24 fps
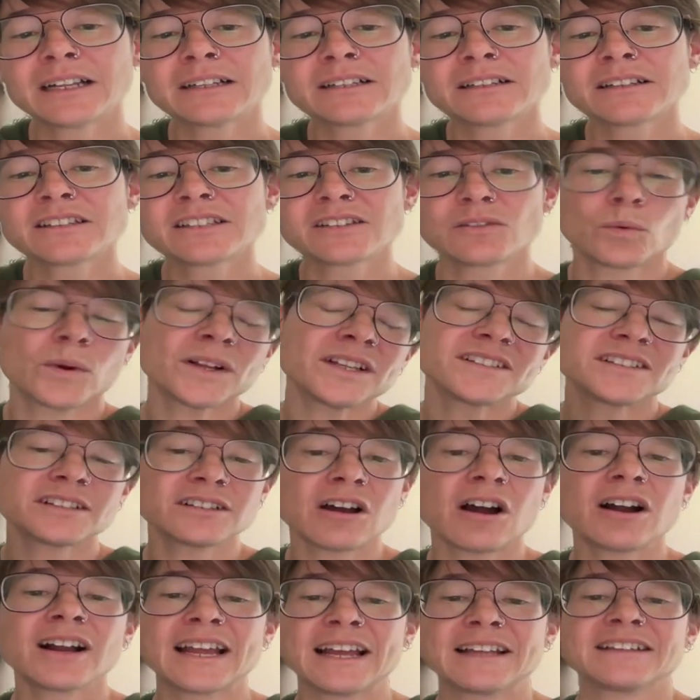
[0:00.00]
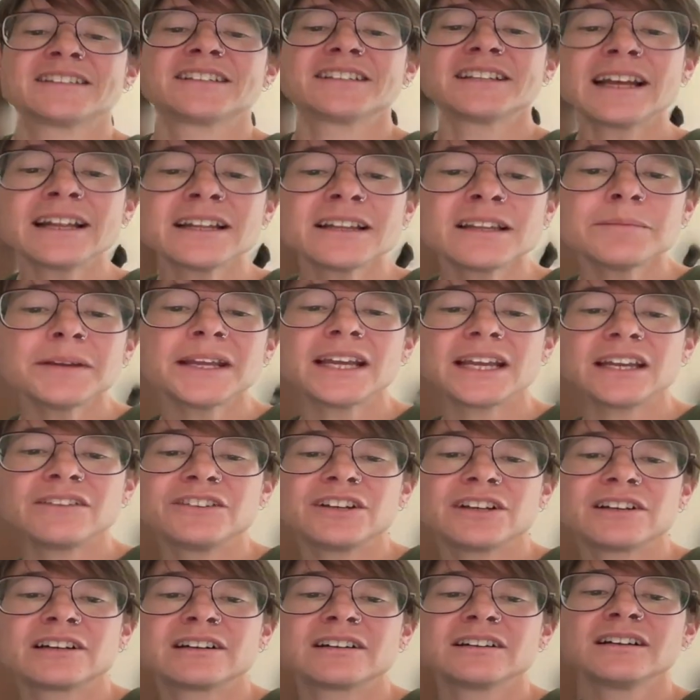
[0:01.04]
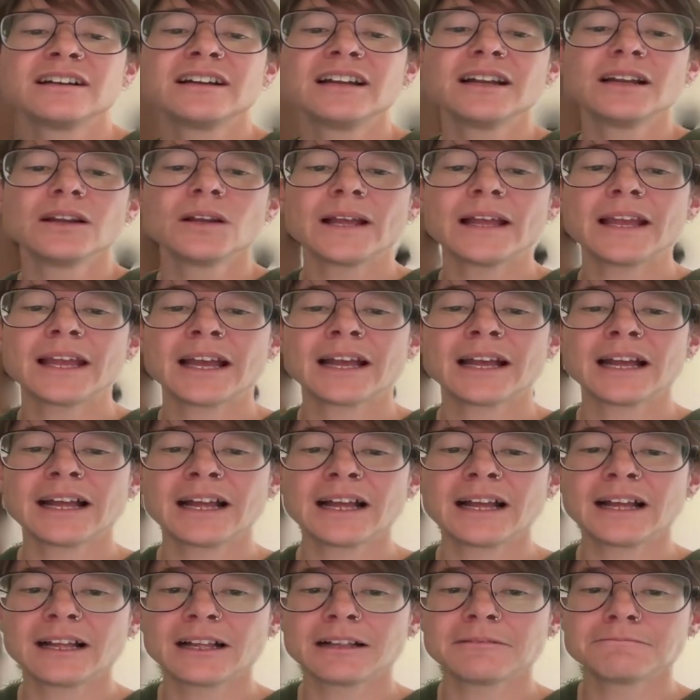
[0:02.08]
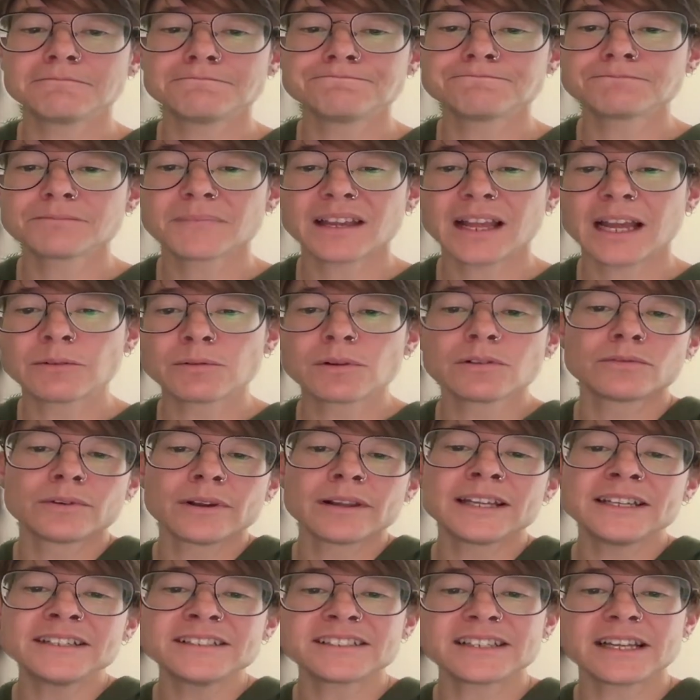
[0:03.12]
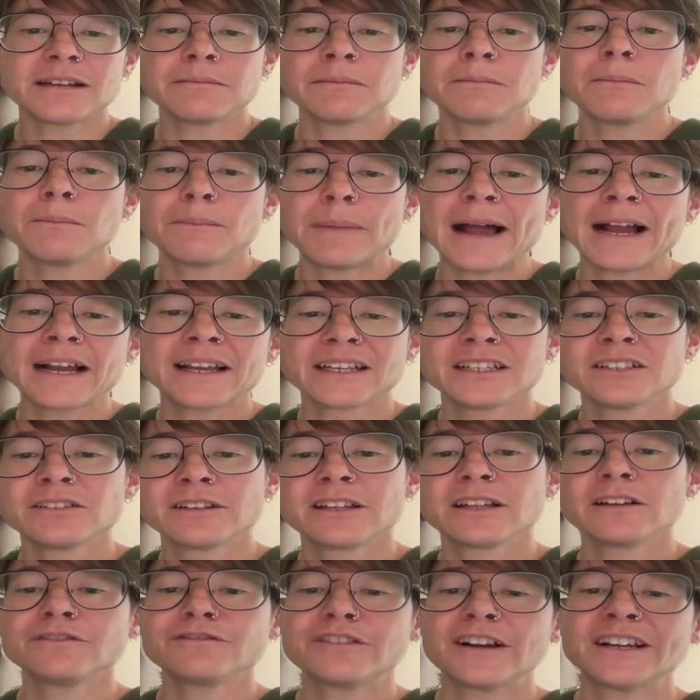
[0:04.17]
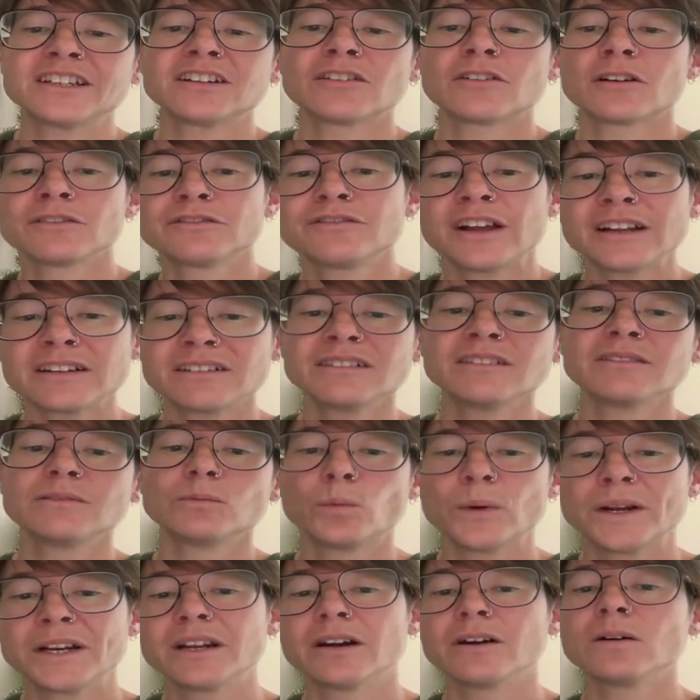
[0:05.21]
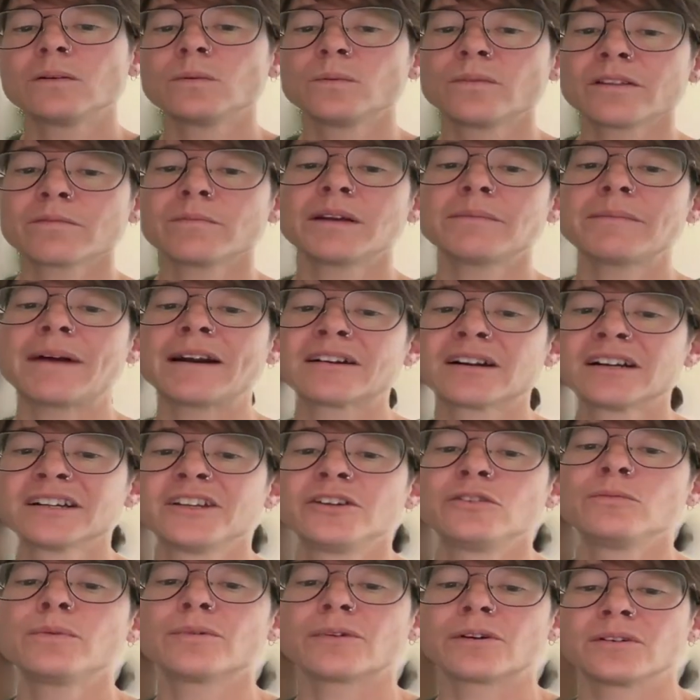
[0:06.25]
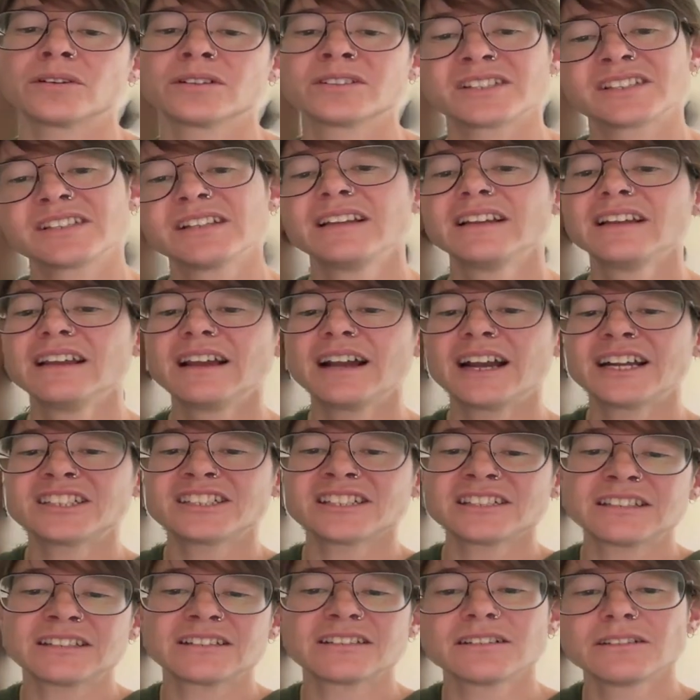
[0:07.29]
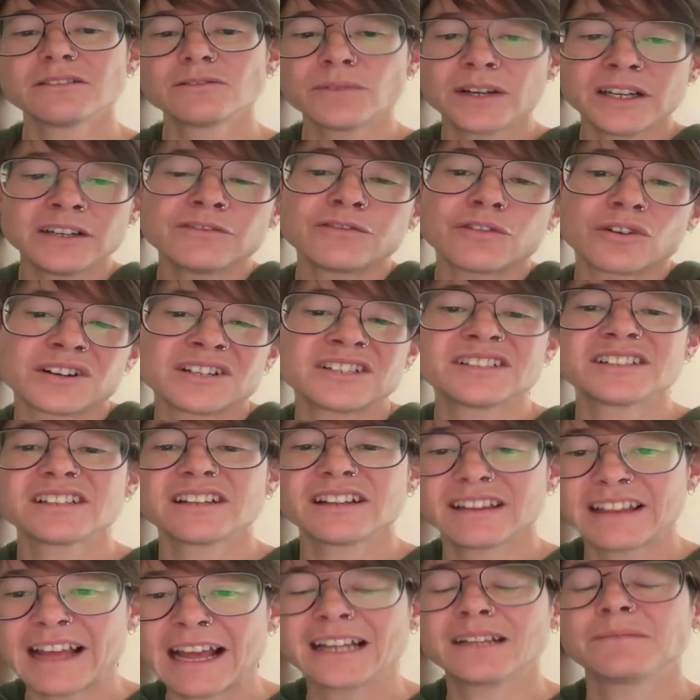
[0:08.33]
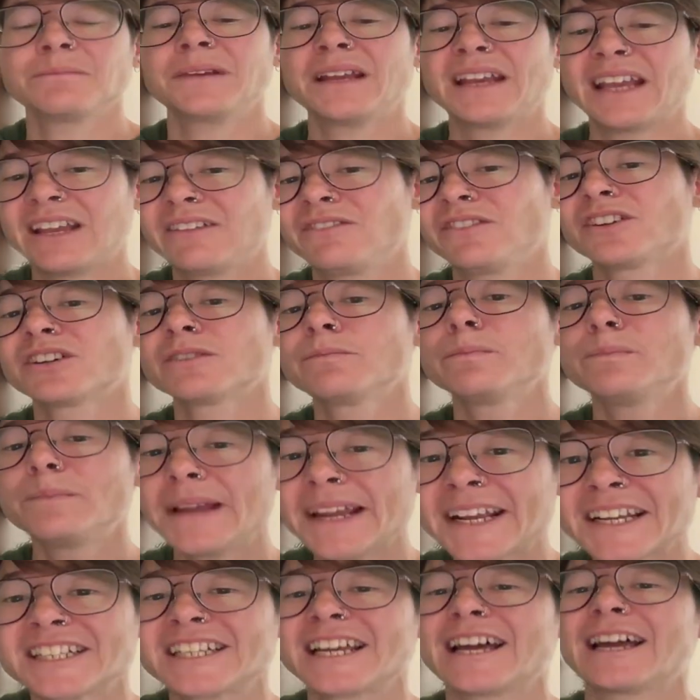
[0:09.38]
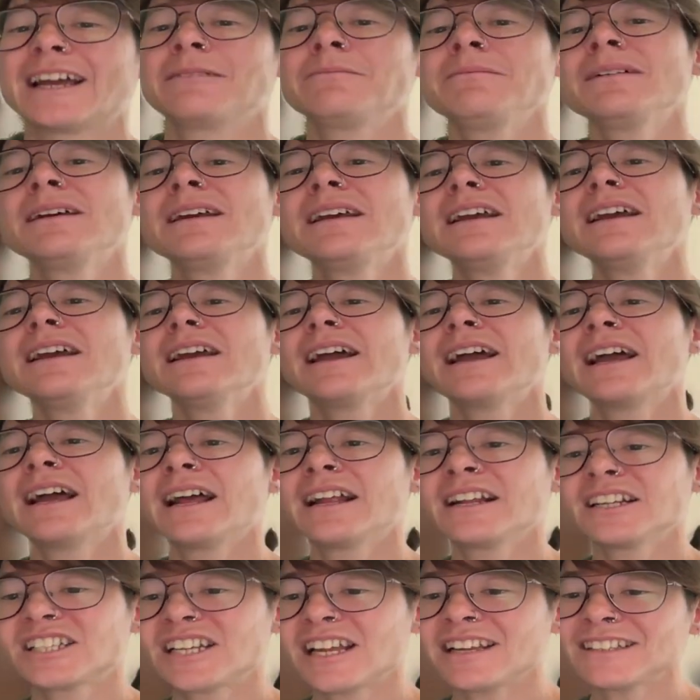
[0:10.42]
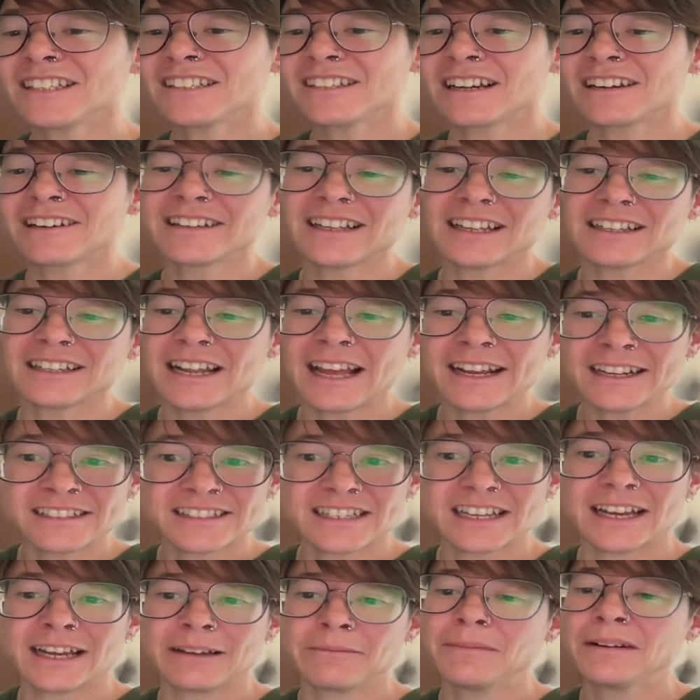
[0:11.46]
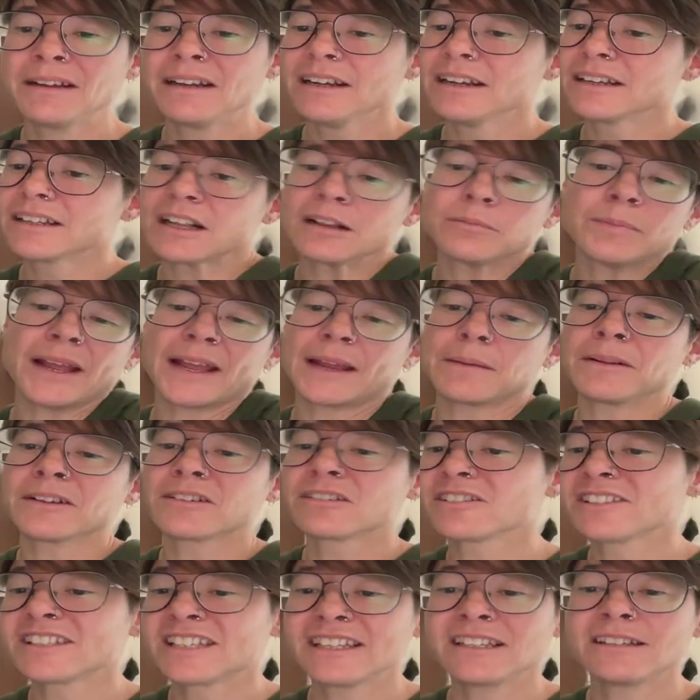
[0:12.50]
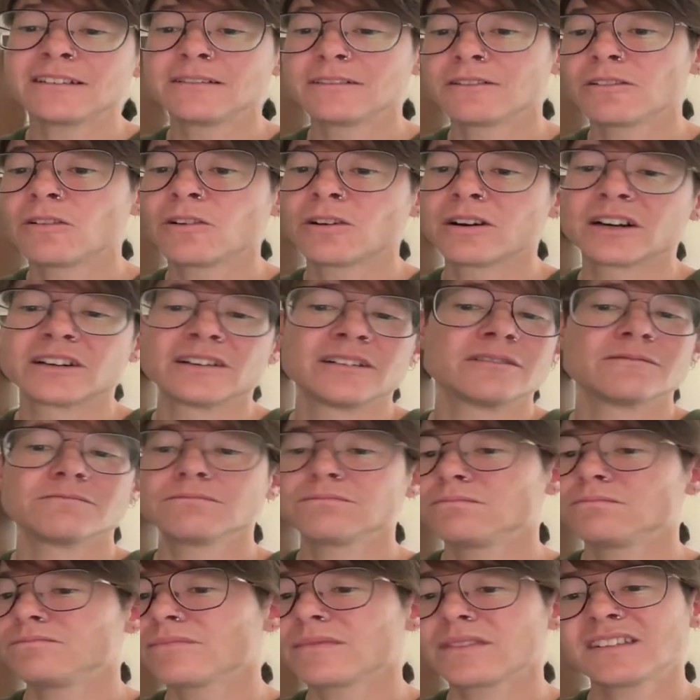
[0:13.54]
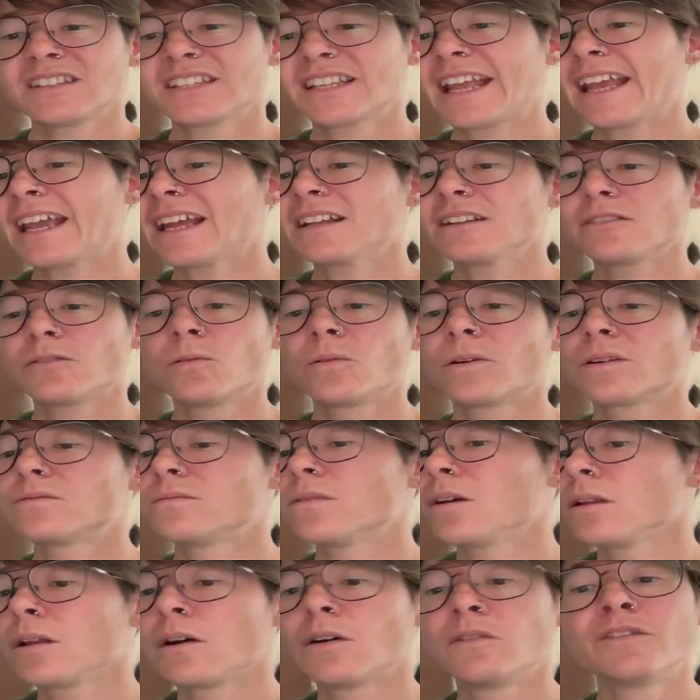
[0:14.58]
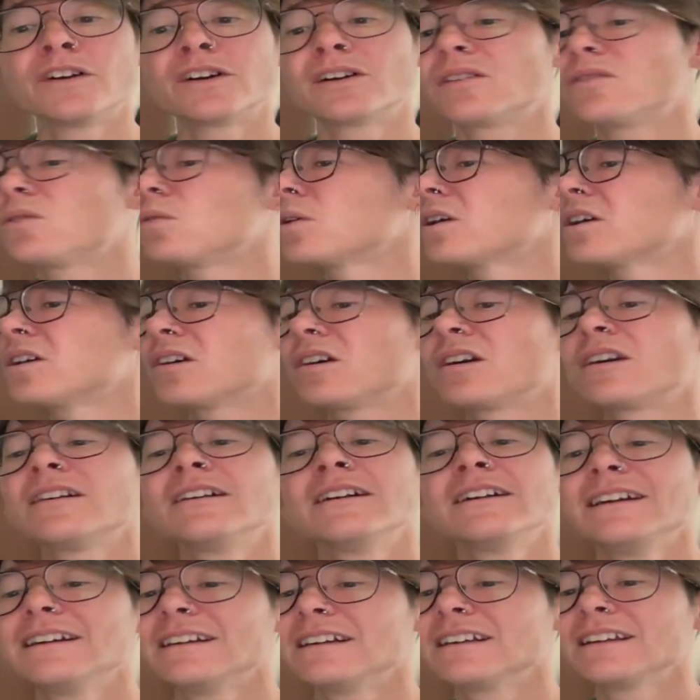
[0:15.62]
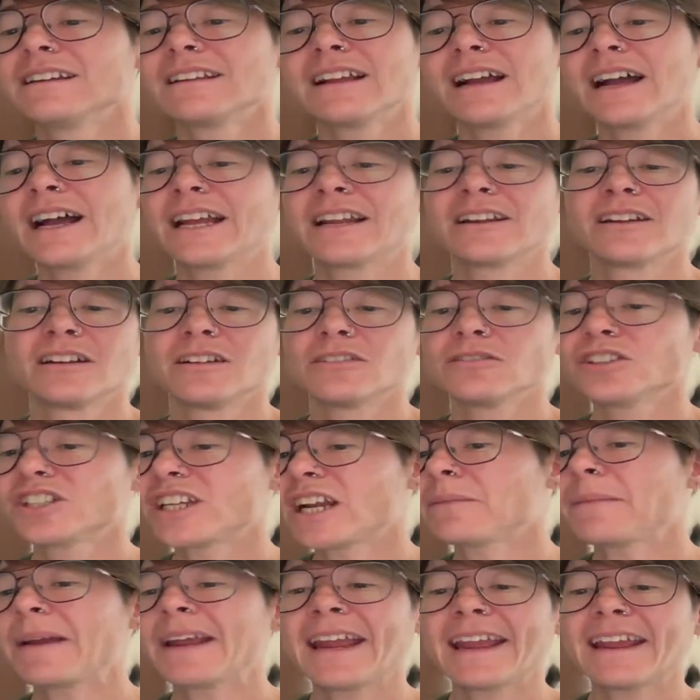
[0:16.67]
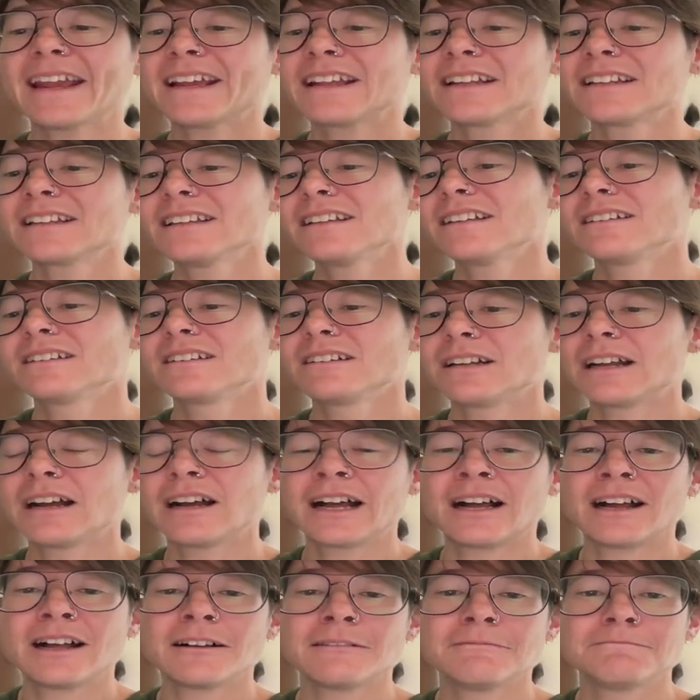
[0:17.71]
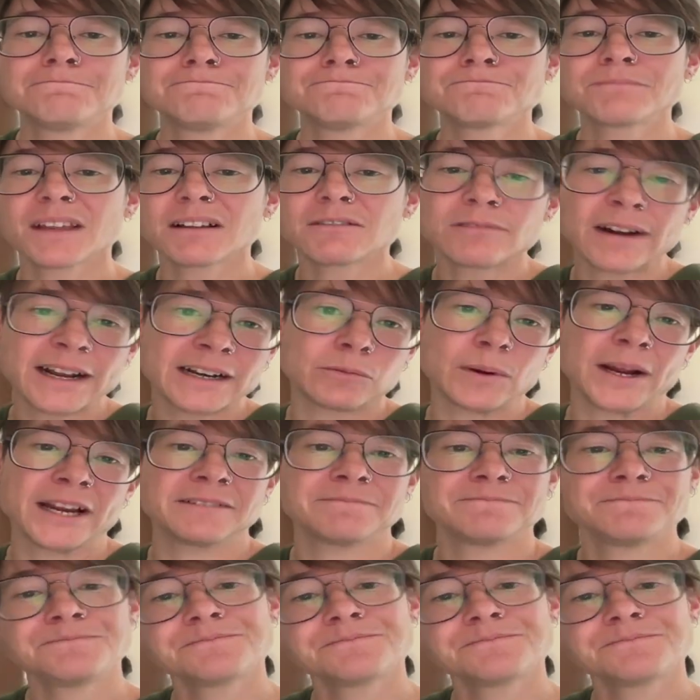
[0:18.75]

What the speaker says: So once the dog has done the behavior, I will release them back into the find your own fun window with my marker cue birds. I just reinforced that behavior big time. And chances are that next time they'll be able to sit or stand or roll over or, I don't know, shake my hand right away.